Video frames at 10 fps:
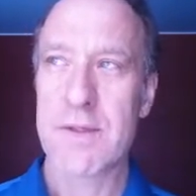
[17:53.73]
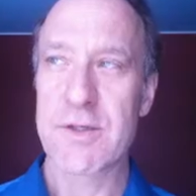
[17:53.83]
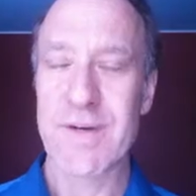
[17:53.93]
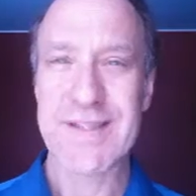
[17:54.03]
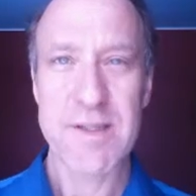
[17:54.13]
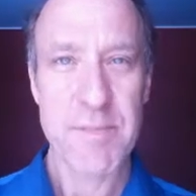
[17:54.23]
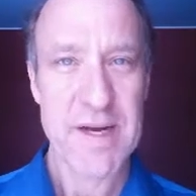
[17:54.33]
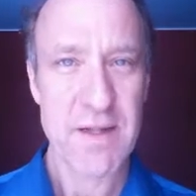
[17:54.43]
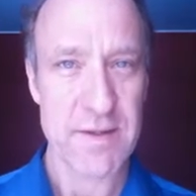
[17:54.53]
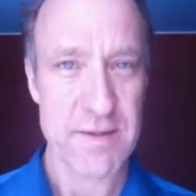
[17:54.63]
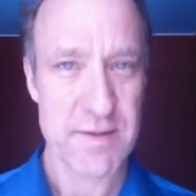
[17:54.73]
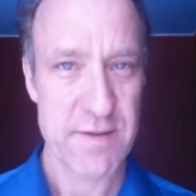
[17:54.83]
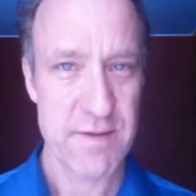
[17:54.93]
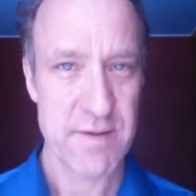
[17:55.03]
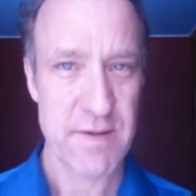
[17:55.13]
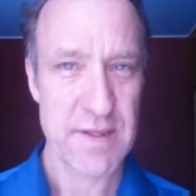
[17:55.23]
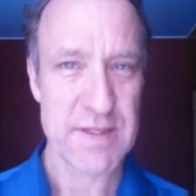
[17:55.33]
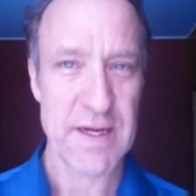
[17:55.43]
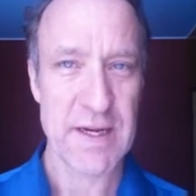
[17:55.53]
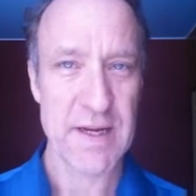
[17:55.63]
So is it a balance?
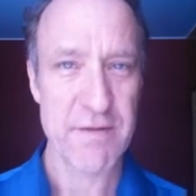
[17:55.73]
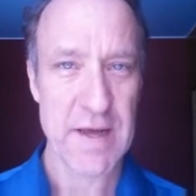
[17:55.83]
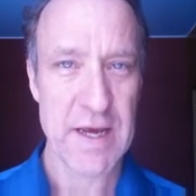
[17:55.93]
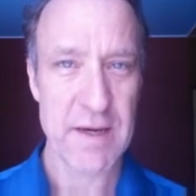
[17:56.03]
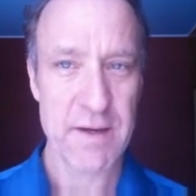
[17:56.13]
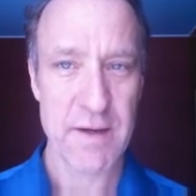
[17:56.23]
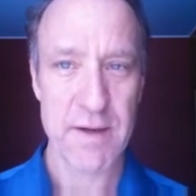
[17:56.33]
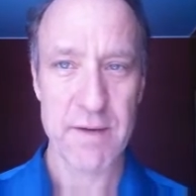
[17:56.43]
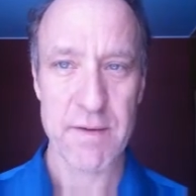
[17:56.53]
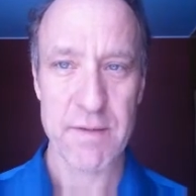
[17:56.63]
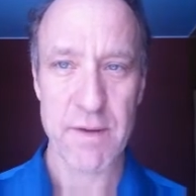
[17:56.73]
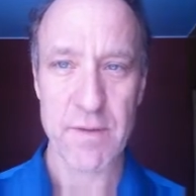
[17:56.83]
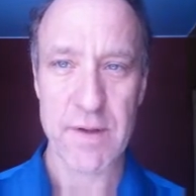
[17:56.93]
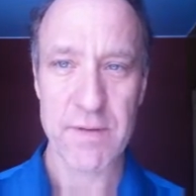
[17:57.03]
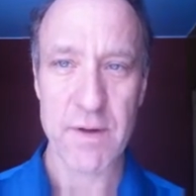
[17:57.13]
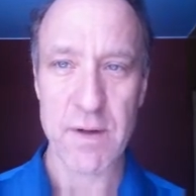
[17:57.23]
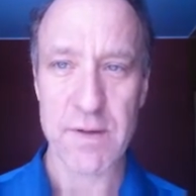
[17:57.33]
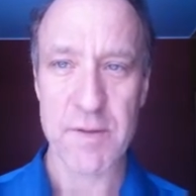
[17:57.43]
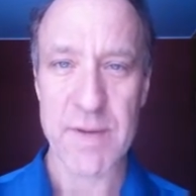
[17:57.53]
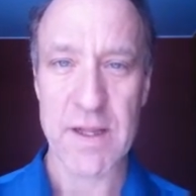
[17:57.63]
This idea of hate, and you know they called
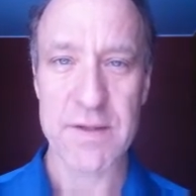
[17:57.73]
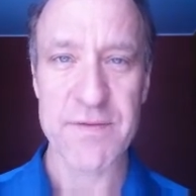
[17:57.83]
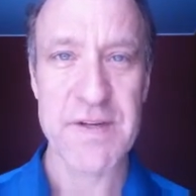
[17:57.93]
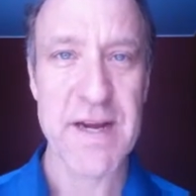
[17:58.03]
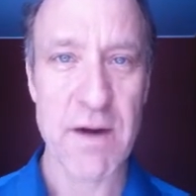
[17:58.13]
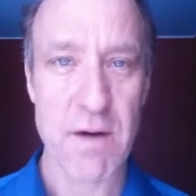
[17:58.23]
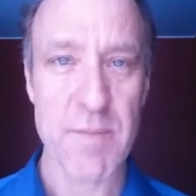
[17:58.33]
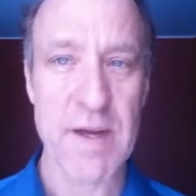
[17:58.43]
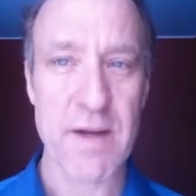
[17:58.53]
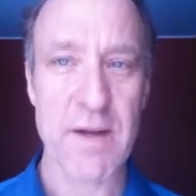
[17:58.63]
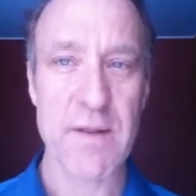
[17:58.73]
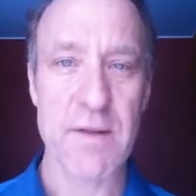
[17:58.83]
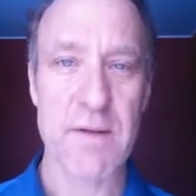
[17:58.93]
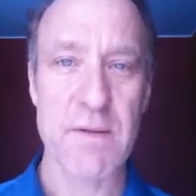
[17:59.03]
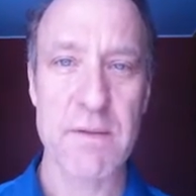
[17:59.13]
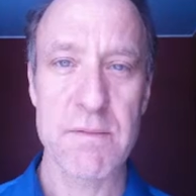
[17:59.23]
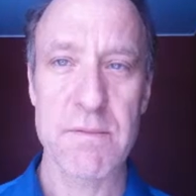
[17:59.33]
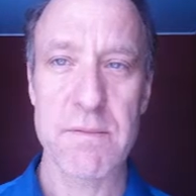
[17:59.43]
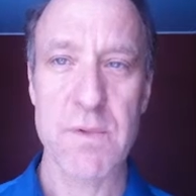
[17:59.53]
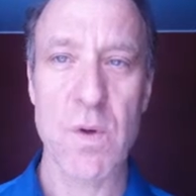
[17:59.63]
it the balance of terror back in the
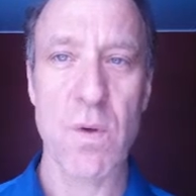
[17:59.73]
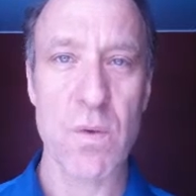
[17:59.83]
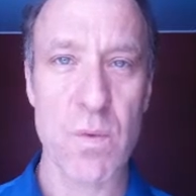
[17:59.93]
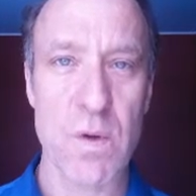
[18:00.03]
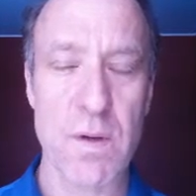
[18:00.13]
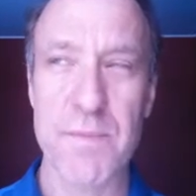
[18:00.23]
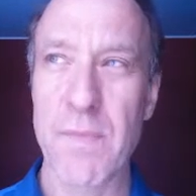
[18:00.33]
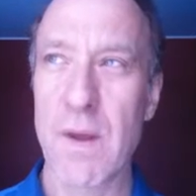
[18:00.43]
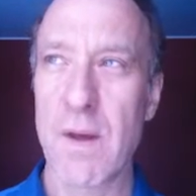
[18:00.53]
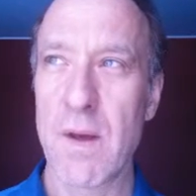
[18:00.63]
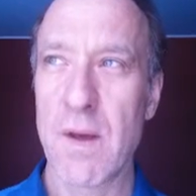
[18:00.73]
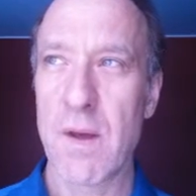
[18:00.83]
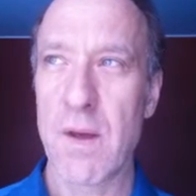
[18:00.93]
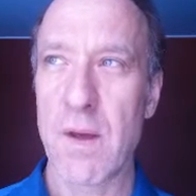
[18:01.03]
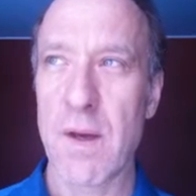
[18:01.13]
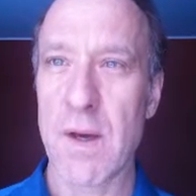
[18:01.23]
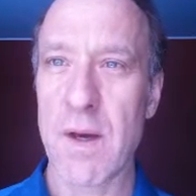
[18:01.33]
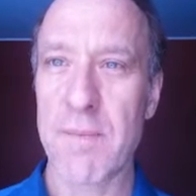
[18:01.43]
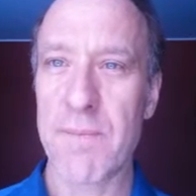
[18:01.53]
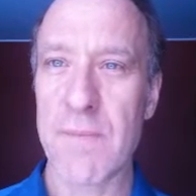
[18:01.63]
Cold War.
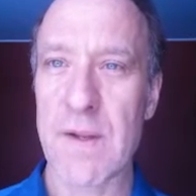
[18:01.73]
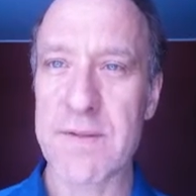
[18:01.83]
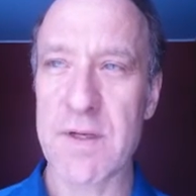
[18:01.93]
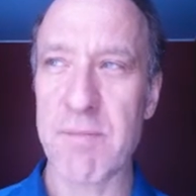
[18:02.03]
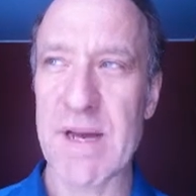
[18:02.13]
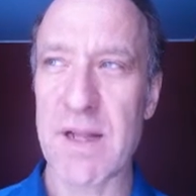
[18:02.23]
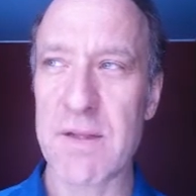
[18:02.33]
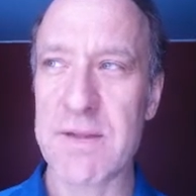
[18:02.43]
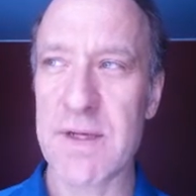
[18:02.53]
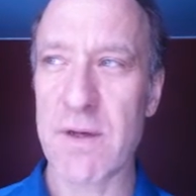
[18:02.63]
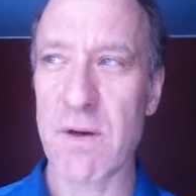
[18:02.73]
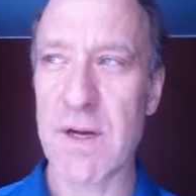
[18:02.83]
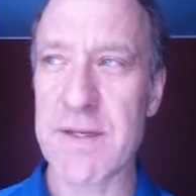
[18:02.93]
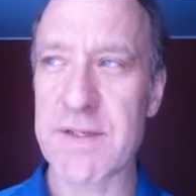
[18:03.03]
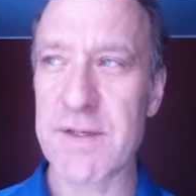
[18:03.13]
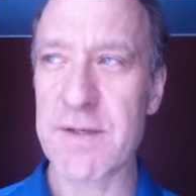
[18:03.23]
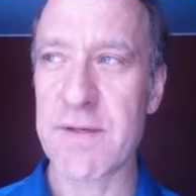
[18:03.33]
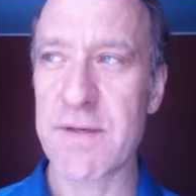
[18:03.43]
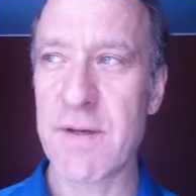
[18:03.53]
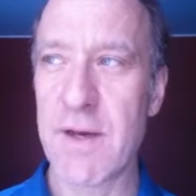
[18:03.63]
Um, is it a balance, or is
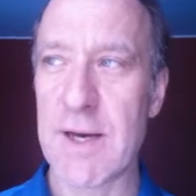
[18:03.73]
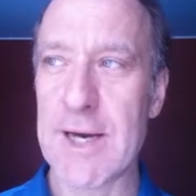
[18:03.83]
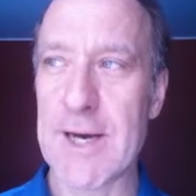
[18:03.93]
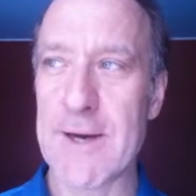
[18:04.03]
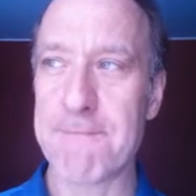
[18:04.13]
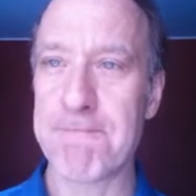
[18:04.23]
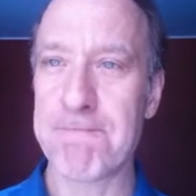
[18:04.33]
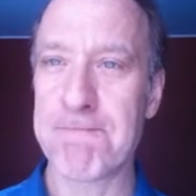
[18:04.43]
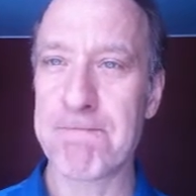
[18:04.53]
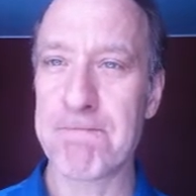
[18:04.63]
it um,